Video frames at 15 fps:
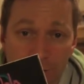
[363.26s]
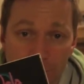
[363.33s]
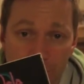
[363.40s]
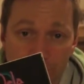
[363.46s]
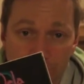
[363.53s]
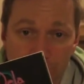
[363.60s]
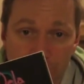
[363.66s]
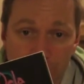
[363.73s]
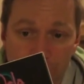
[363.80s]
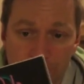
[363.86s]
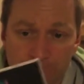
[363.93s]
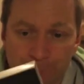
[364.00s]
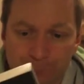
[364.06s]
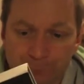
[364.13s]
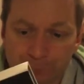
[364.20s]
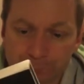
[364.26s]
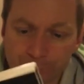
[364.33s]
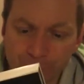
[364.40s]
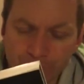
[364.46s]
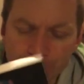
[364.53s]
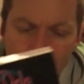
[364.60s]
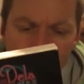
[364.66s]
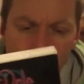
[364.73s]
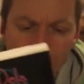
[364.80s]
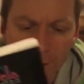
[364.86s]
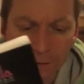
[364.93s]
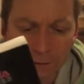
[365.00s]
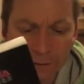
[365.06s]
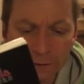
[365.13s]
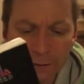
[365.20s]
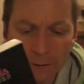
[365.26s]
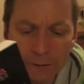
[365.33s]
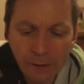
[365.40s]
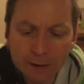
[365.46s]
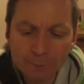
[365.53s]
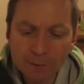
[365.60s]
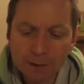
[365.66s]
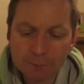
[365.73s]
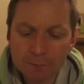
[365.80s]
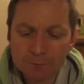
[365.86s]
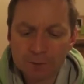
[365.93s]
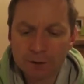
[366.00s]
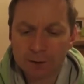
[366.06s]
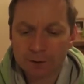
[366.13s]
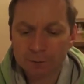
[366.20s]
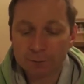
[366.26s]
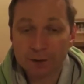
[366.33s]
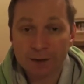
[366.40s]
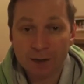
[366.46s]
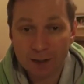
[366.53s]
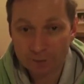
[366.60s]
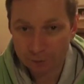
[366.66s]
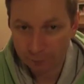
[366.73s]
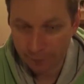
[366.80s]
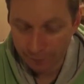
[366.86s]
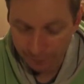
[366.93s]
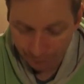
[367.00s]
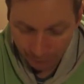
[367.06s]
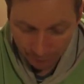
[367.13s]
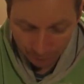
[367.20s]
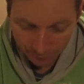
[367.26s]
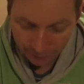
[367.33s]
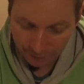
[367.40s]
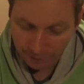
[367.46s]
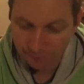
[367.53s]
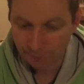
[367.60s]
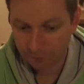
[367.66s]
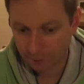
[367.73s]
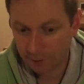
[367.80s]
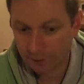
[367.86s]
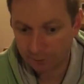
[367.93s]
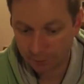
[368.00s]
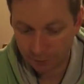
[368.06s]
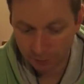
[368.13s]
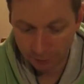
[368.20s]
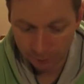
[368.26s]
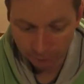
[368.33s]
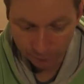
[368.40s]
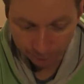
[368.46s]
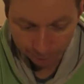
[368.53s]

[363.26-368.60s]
never heard of him. But I met up with a guy called Lee Hathaway, who I have heard of.